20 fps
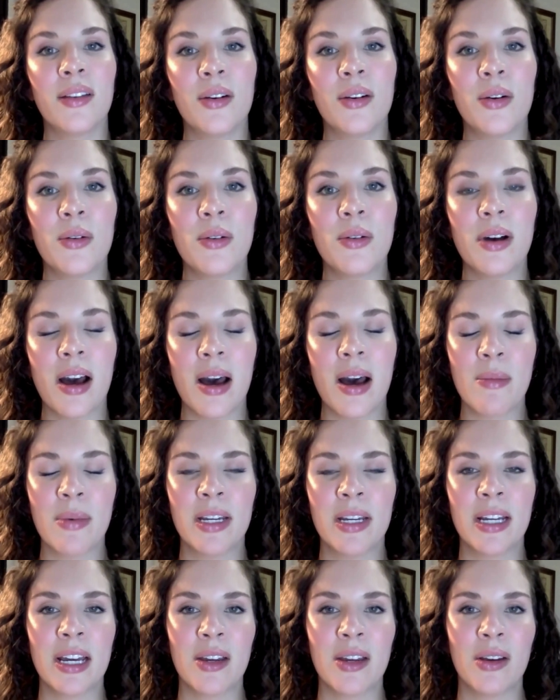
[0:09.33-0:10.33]
Hello,
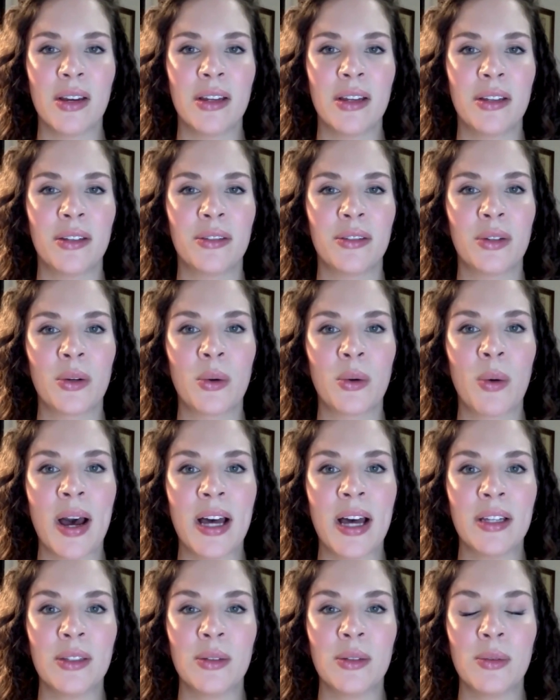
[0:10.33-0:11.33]
I'm Ana Carolina
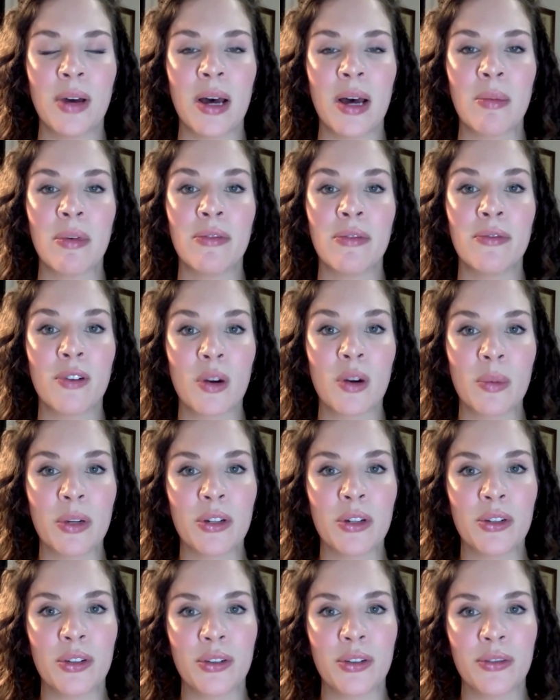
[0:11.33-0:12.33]
Torquato. I'm a
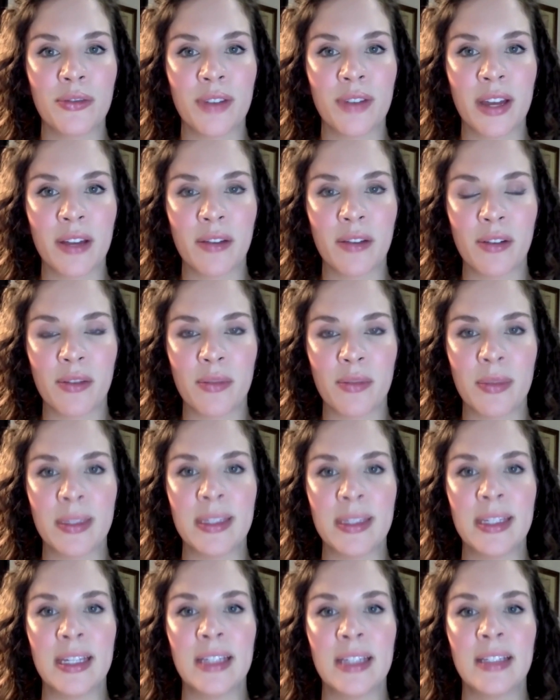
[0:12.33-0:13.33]
former Junior Fellow of
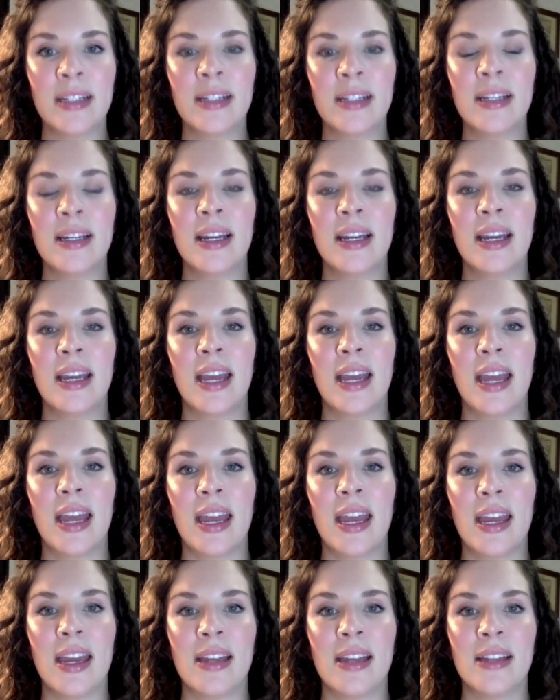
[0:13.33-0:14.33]
Mecila,
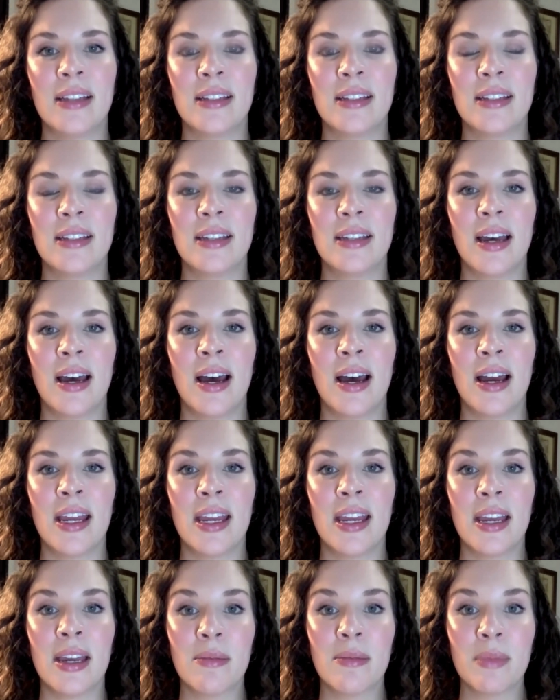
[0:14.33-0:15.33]
and I
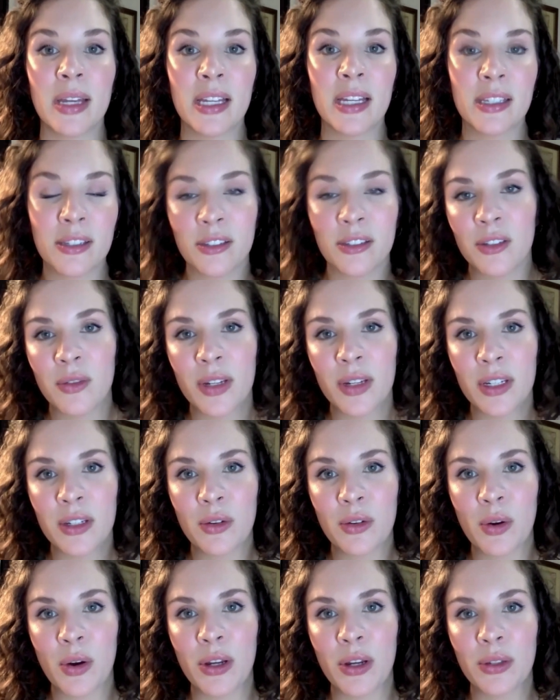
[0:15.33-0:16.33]
am in this
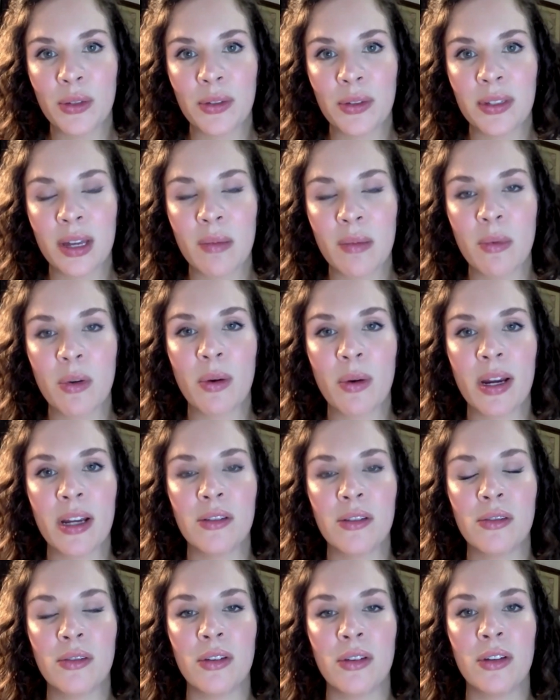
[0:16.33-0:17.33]
video going to
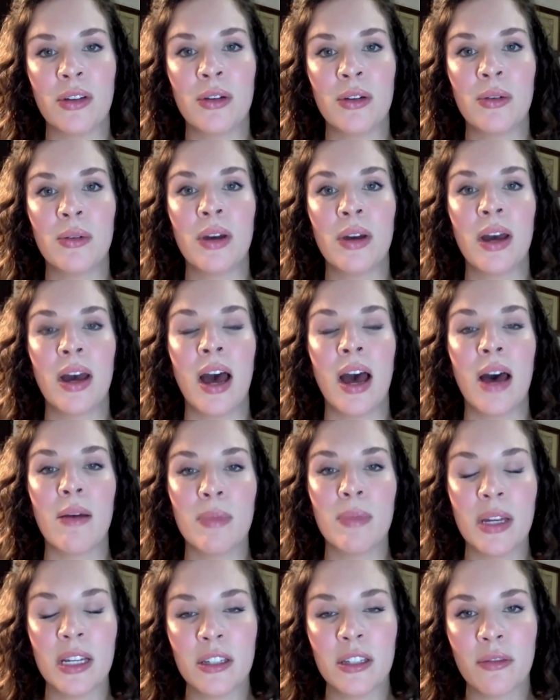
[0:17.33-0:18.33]
summarize to you a
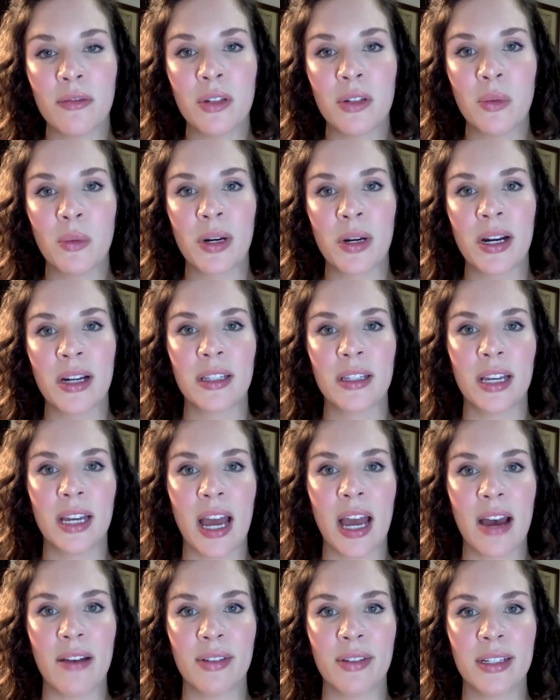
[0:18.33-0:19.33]
bit of the work that I
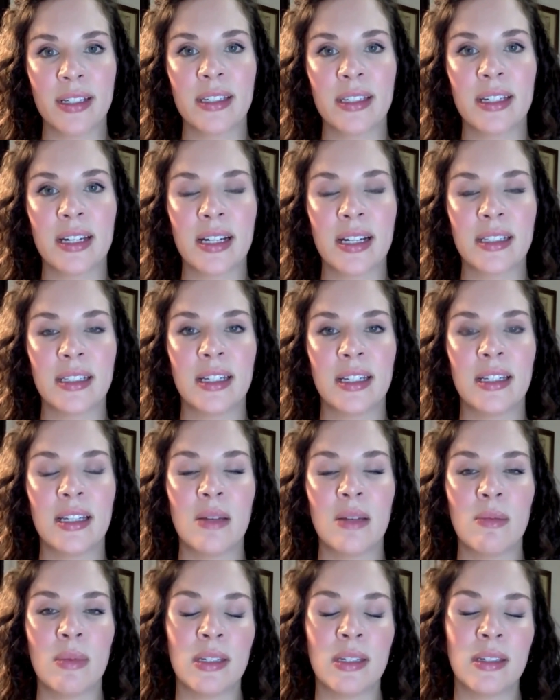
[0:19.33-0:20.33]
have conducted
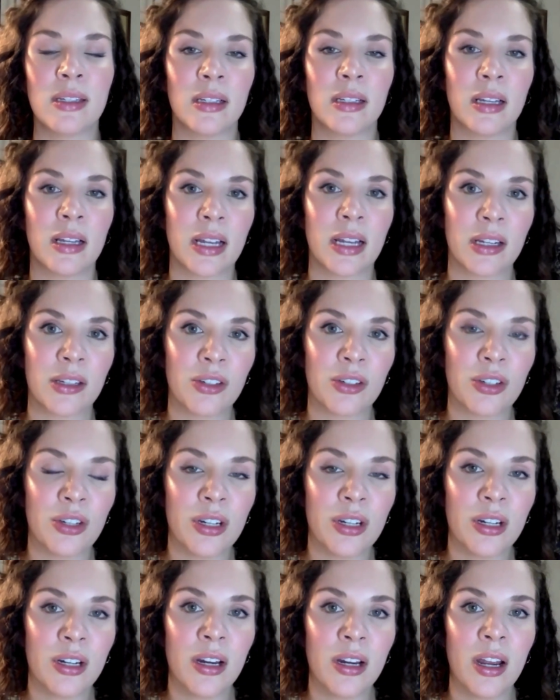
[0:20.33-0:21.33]
in Mecila last
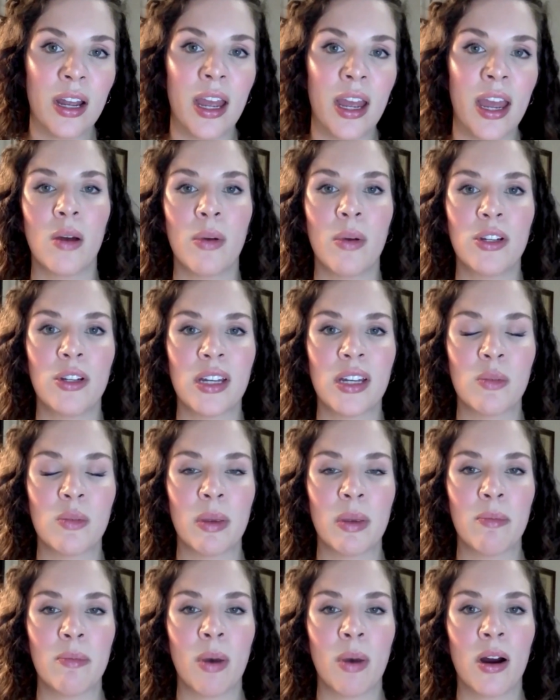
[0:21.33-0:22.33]
year, which has
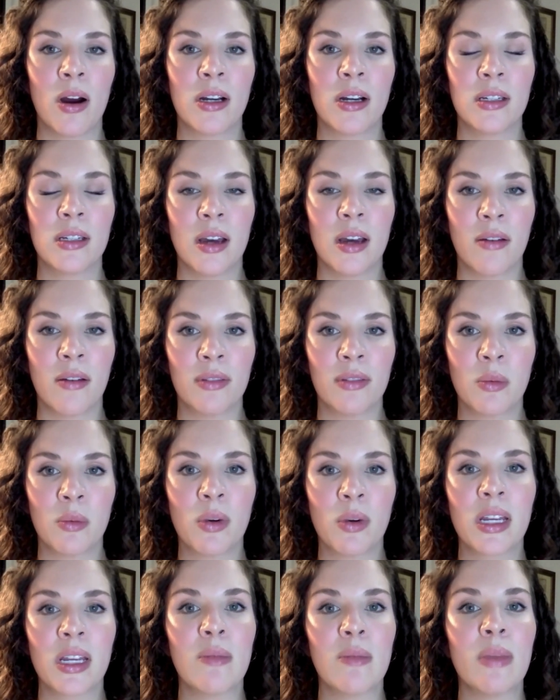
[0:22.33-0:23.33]
been part of the
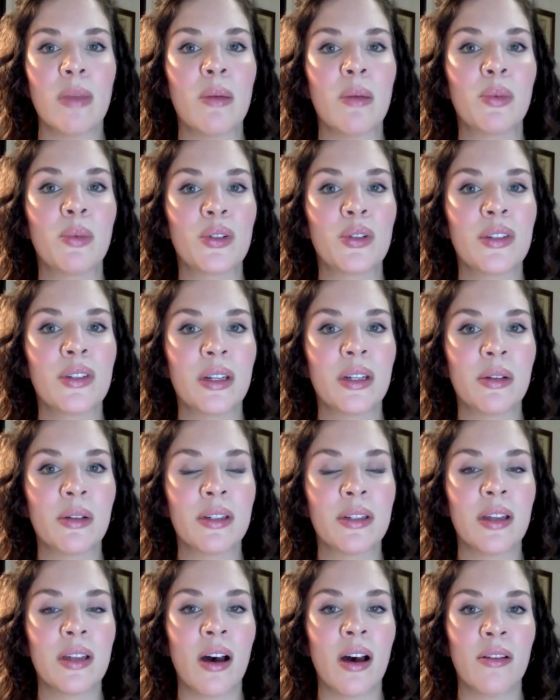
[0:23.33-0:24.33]
working paper
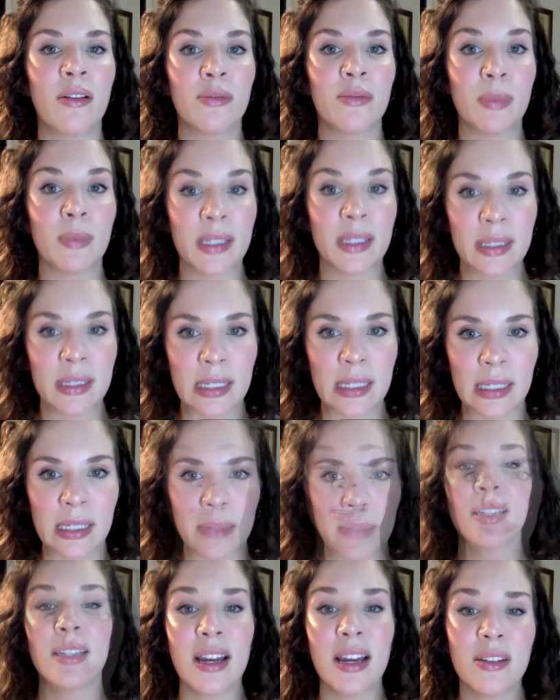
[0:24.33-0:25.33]
series of
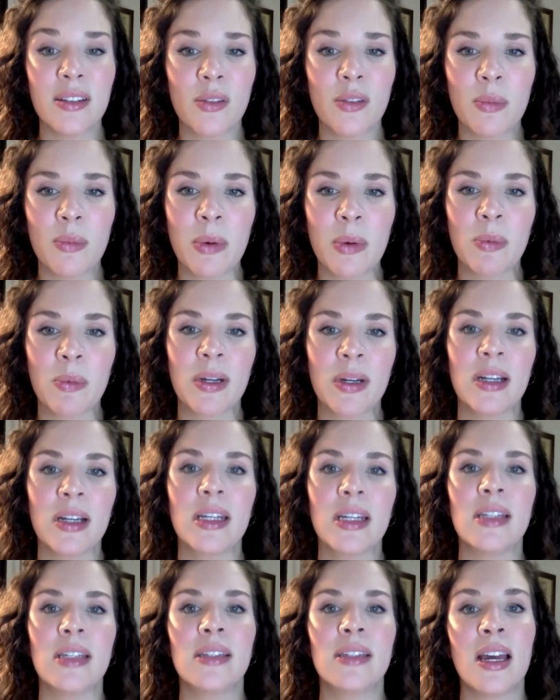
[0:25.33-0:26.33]
Mecila. The title of my
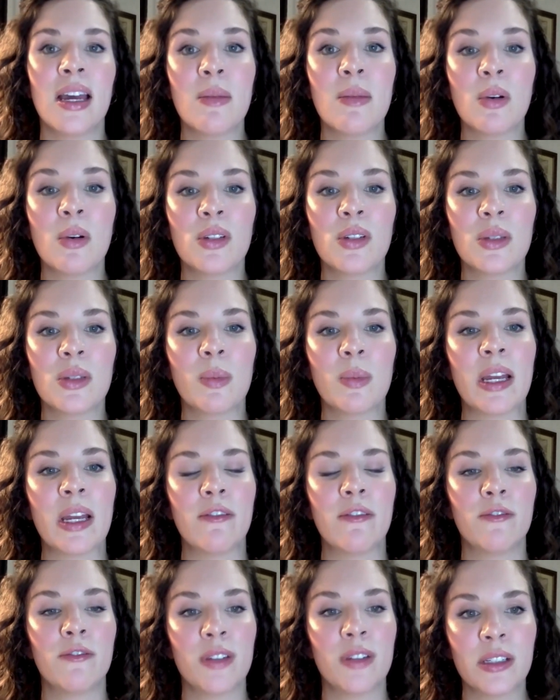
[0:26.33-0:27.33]
work is Animal
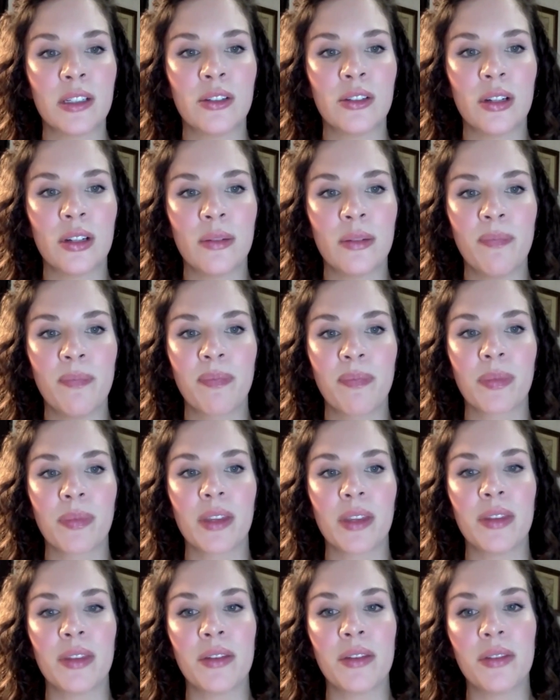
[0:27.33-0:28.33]
Displaying Fiction,
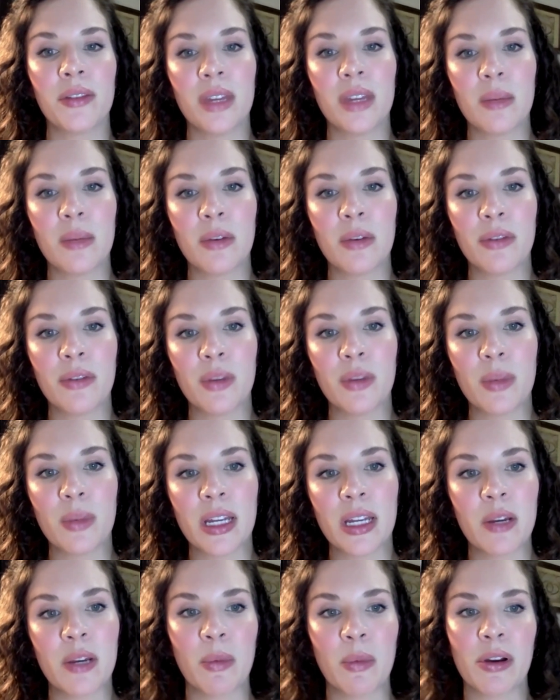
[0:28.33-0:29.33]
the theme of
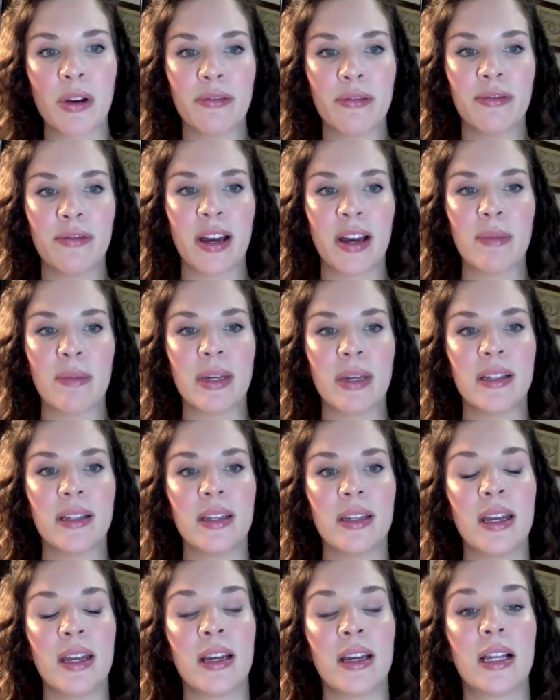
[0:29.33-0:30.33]
human-animal
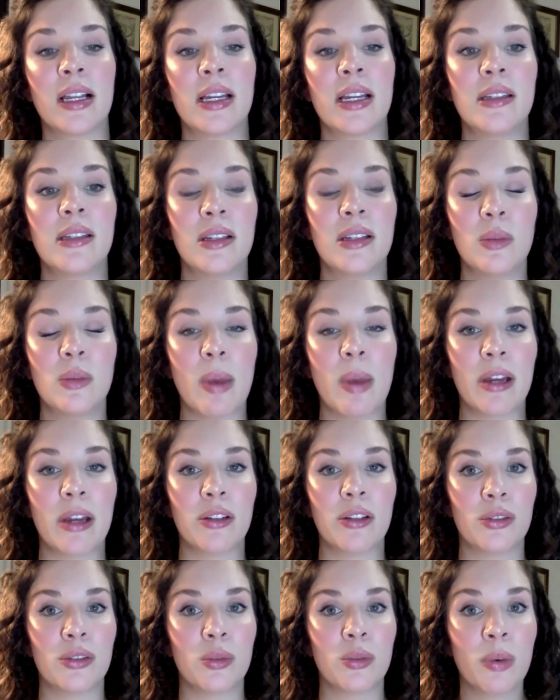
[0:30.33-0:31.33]
confinement in Clarice
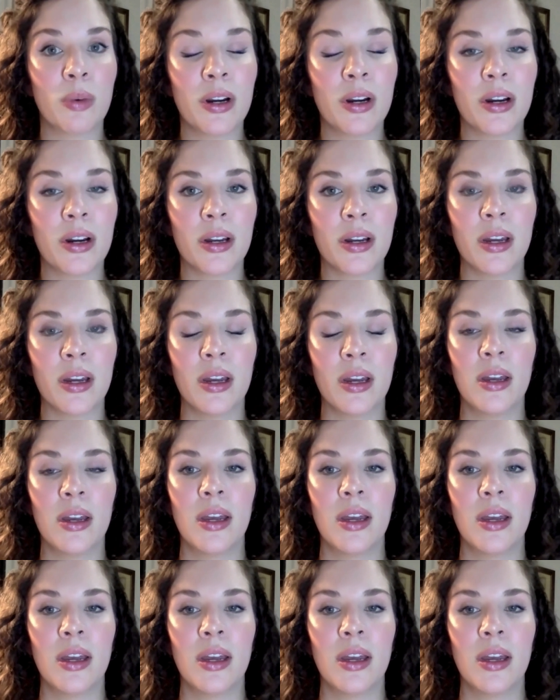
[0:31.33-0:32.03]
Lispector's work.